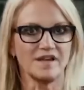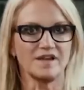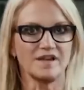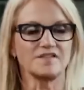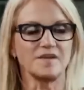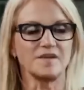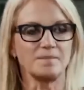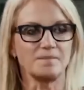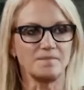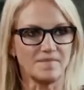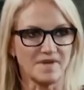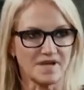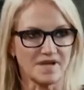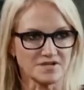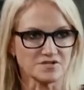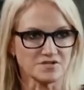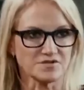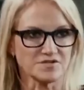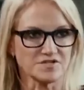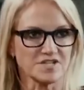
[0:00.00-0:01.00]
that is a
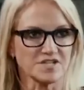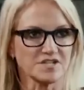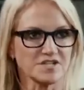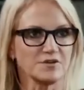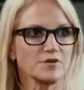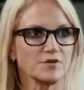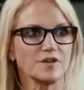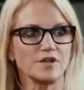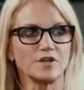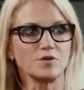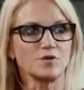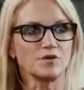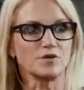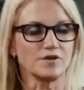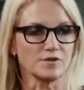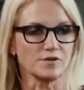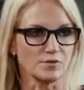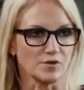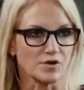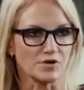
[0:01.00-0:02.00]
major signal that you
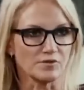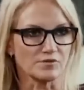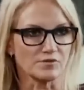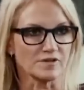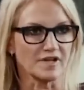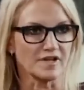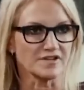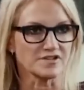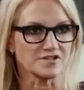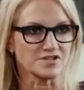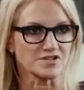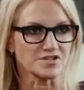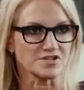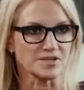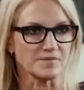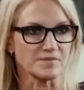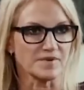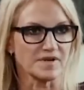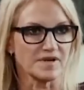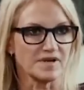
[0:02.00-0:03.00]
are in the wrong
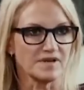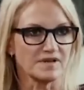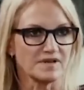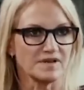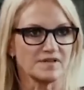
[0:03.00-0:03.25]
relationship,